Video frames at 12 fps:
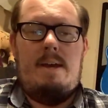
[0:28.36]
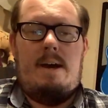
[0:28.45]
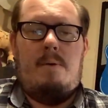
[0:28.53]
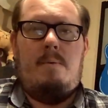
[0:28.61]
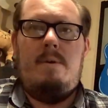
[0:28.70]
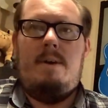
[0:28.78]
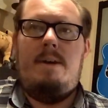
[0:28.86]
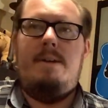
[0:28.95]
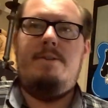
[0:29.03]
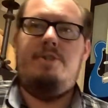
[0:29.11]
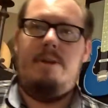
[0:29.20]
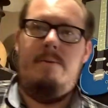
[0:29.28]
I want to
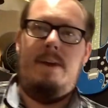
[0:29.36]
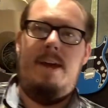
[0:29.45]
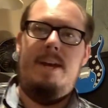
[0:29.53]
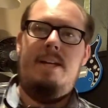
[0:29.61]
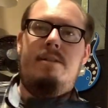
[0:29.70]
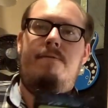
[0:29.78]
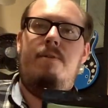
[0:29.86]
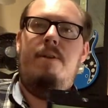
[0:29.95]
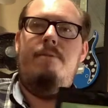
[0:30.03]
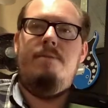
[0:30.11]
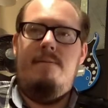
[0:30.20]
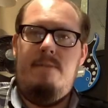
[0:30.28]
showcase, for
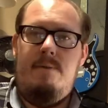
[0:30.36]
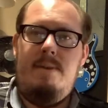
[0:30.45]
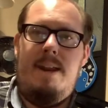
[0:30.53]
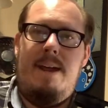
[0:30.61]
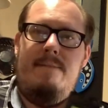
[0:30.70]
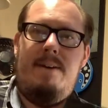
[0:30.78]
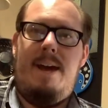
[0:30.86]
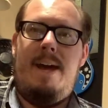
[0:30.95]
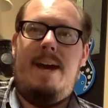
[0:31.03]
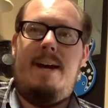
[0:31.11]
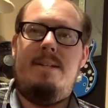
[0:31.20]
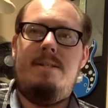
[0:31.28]
those of you that have
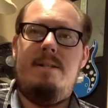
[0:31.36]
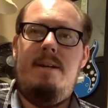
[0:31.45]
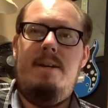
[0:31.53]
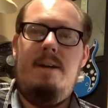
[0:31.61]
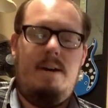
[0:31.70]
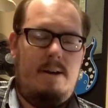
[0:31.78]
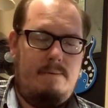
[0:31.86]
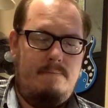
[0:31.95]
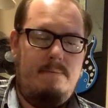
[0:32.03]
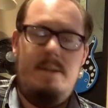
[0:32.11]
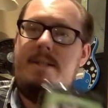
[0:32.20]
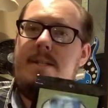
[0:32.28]
asked,
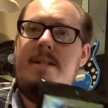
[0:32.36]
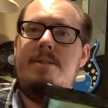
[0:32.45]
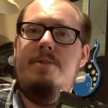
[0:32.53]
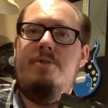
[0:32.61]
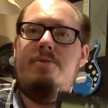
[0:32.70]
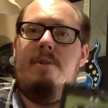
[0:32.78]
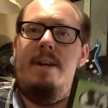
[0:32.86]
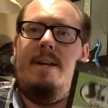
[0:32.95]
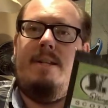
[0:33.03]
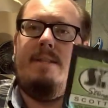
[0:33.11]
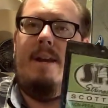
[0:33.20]
this is the strings that